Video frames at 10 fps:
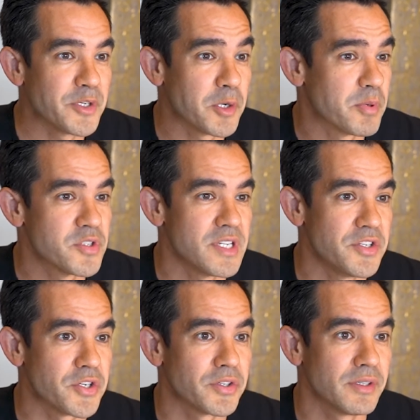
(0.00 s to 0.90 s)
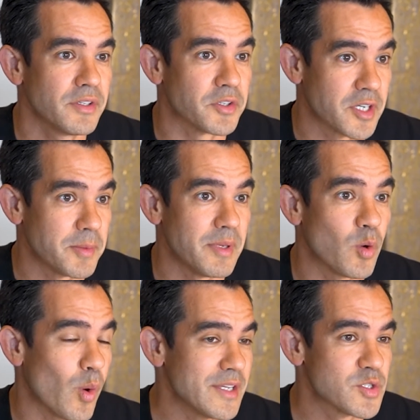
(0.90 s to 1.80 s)
your procedure, you're going to be
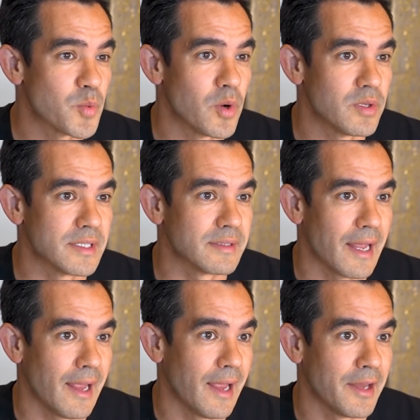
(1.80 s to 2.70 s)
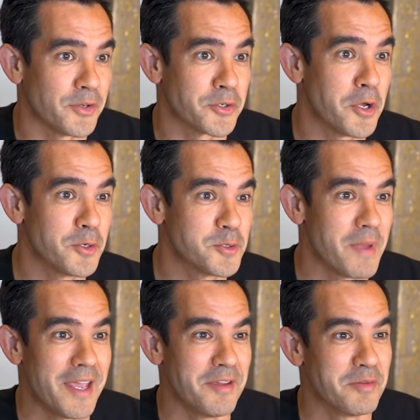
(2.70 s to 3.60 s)
quite swollen, and your nose
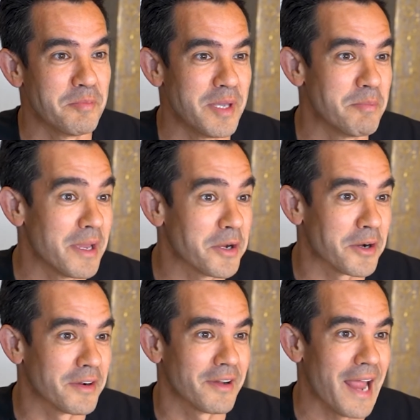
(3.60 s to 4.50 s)
may even be bigger